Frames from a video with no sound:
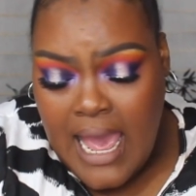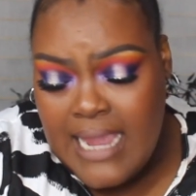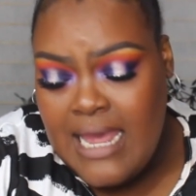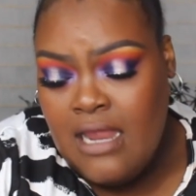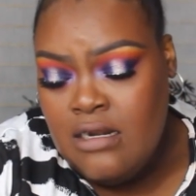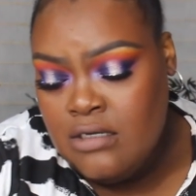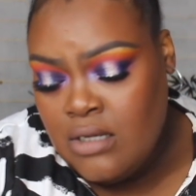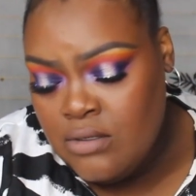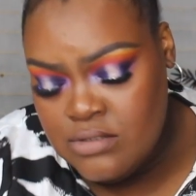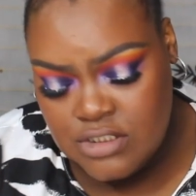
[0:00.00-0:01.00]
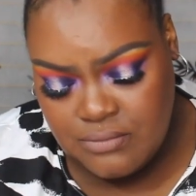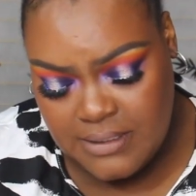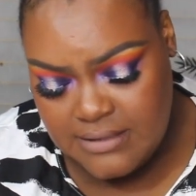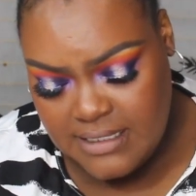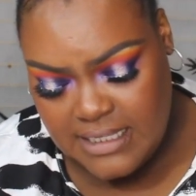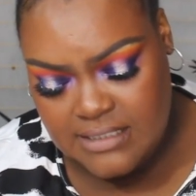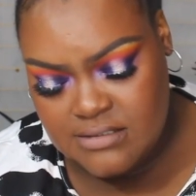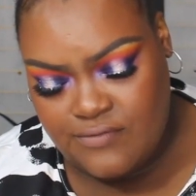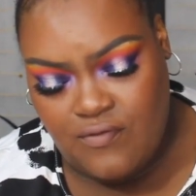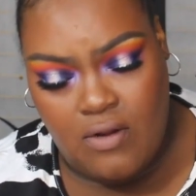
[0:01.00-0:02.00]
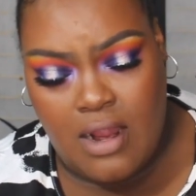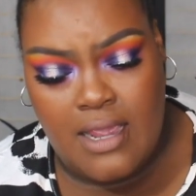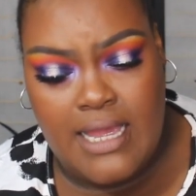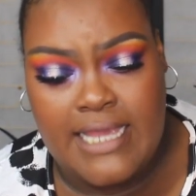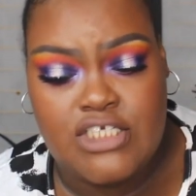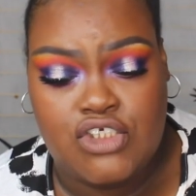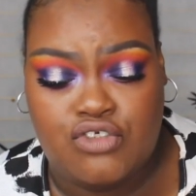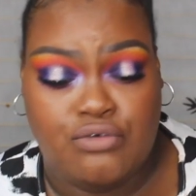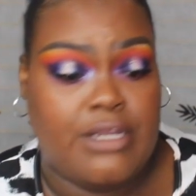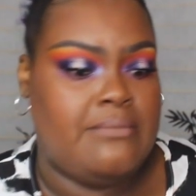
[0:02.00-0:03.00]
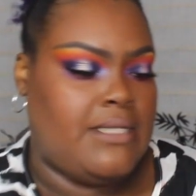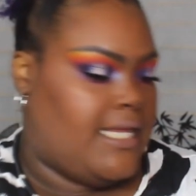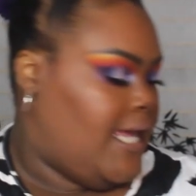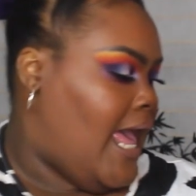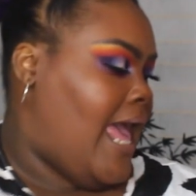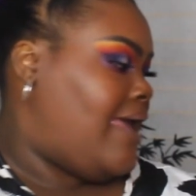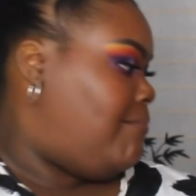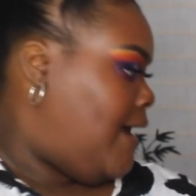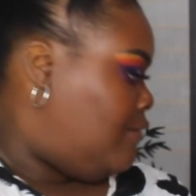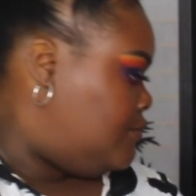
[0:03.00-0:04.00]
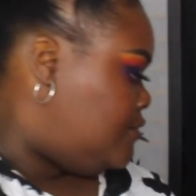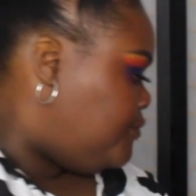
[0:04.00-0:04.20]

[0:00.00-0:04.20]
I got those three things for extremely high amount.